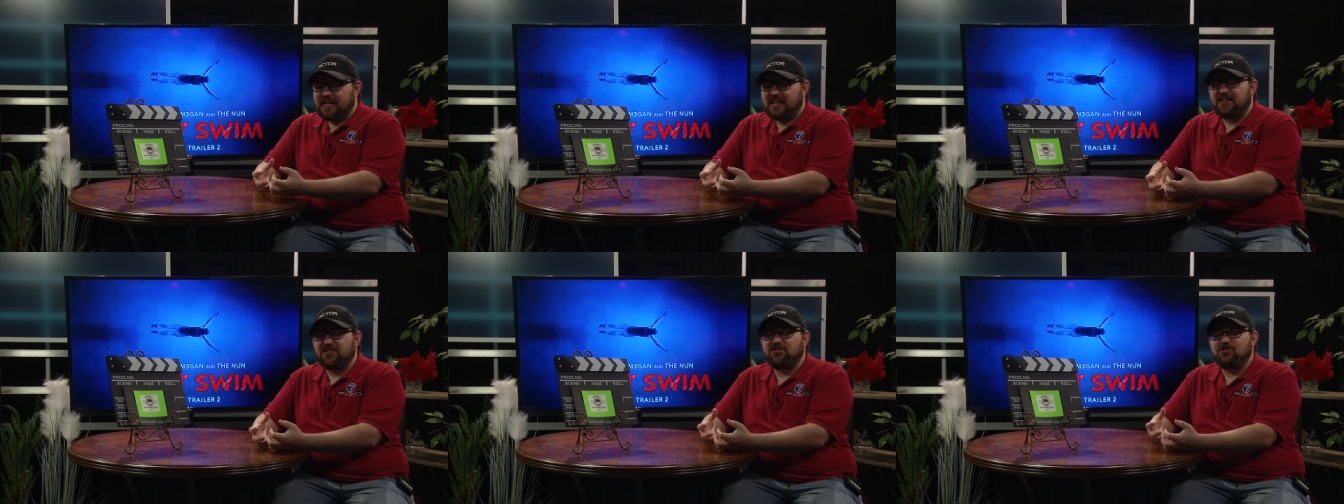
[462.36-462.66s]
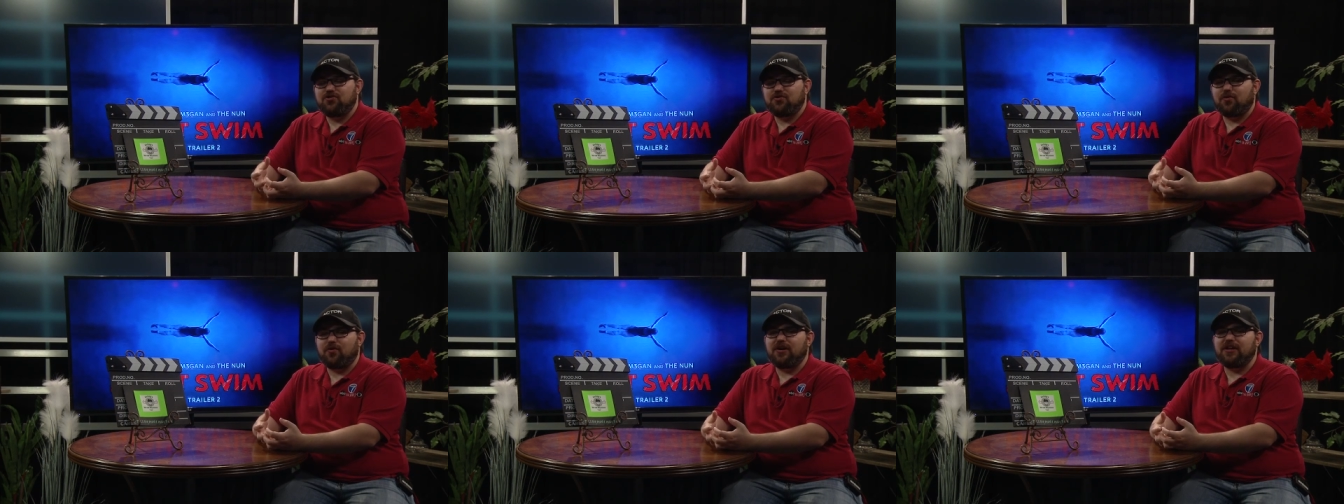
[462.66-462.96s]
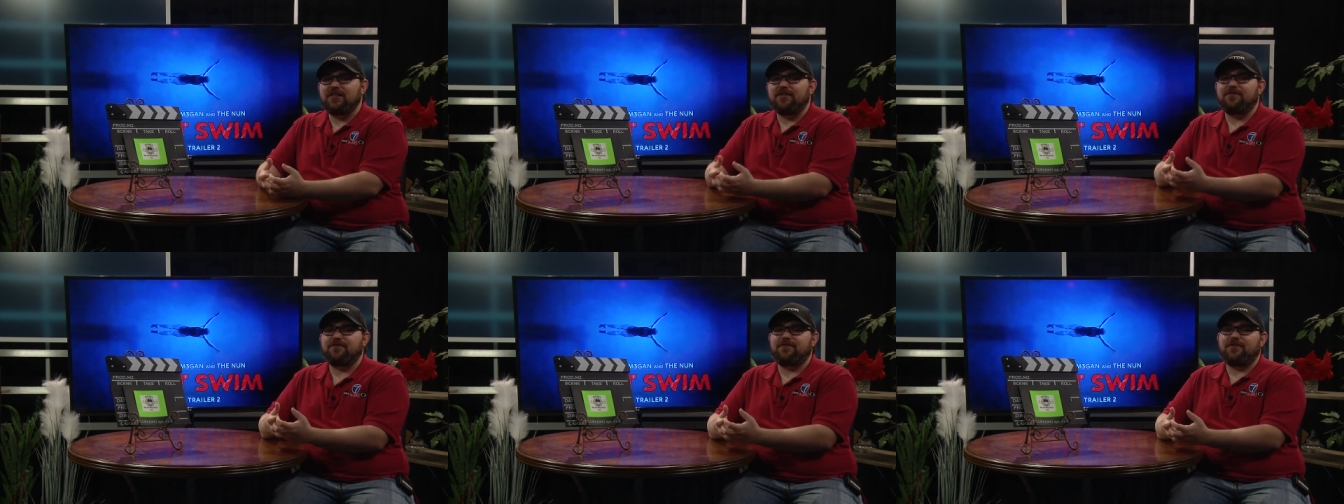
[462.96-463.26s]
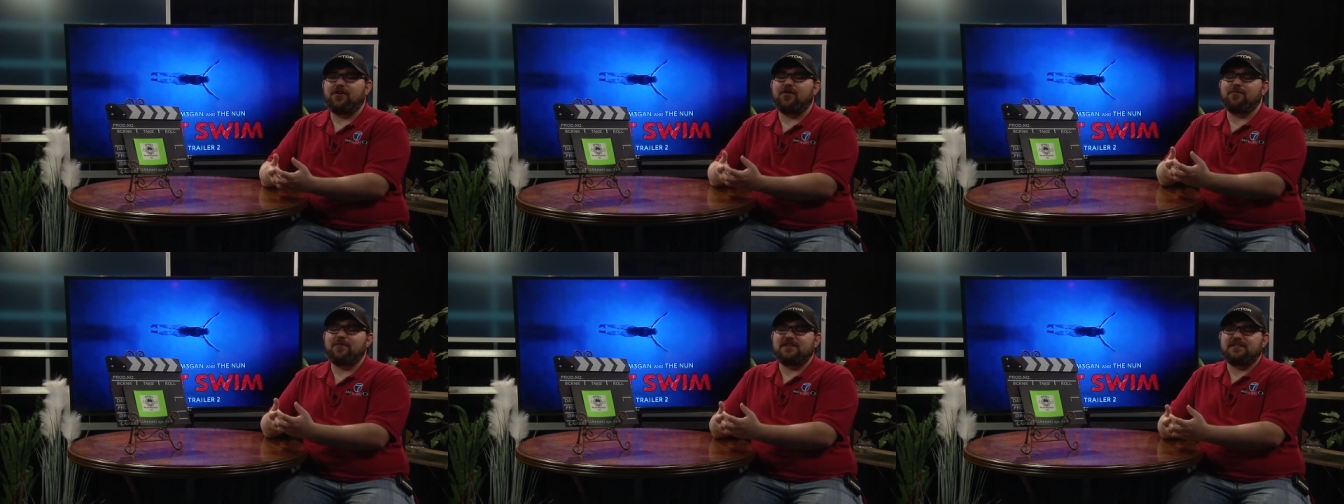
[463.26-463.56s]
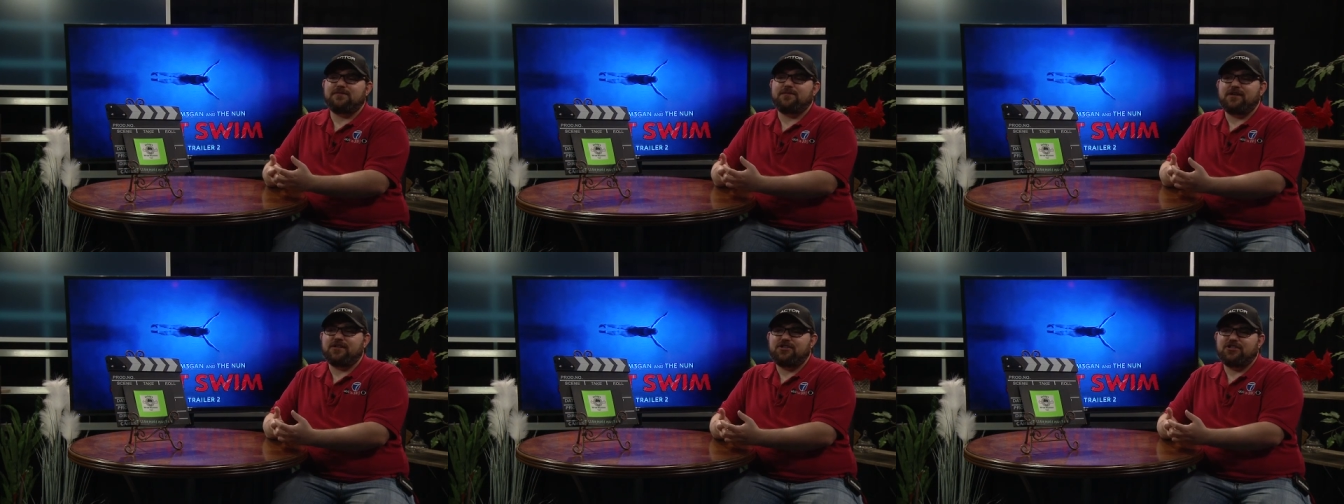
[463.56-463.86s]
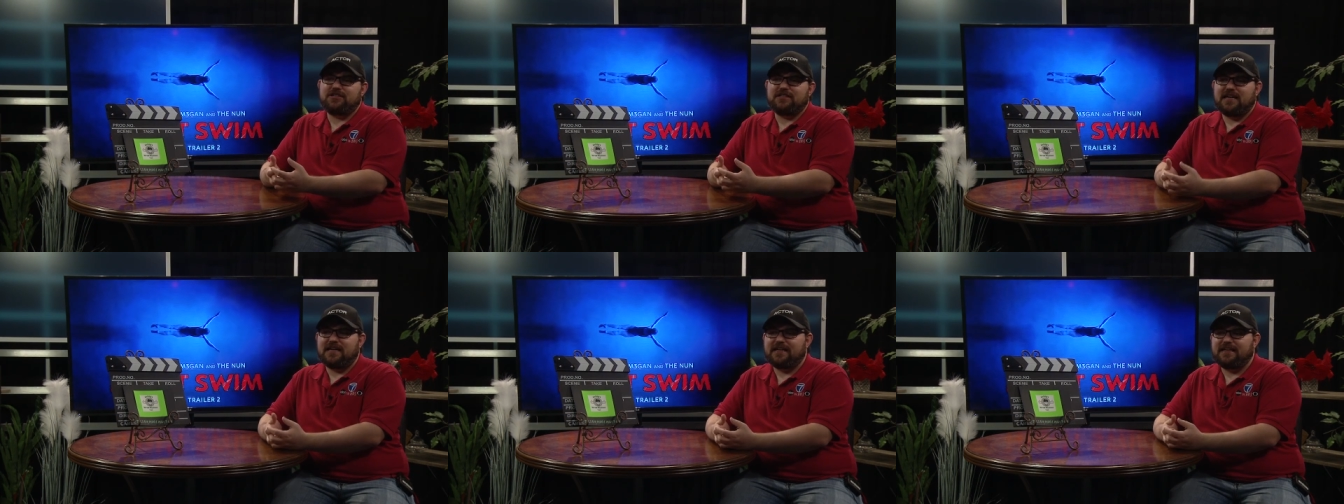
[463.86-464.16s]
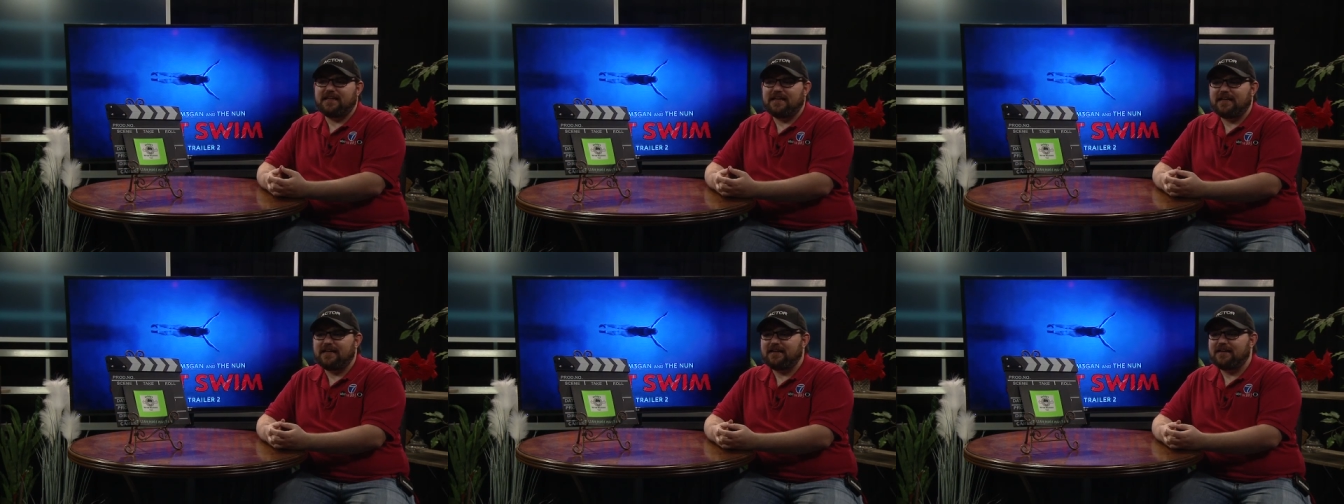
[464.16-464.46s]
enjoy the film as much as I
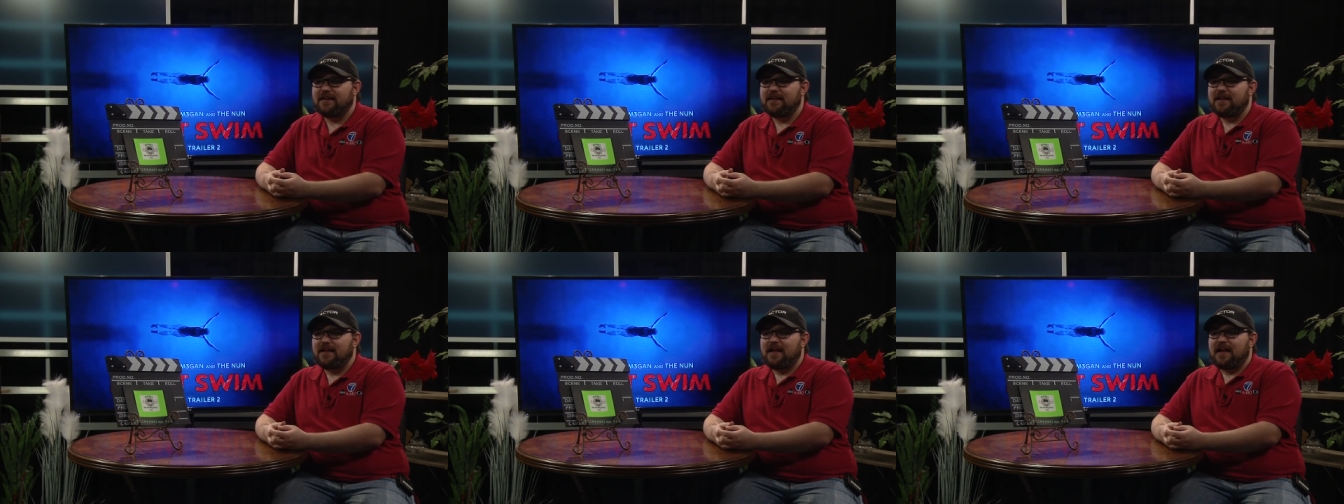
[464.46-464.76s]
did.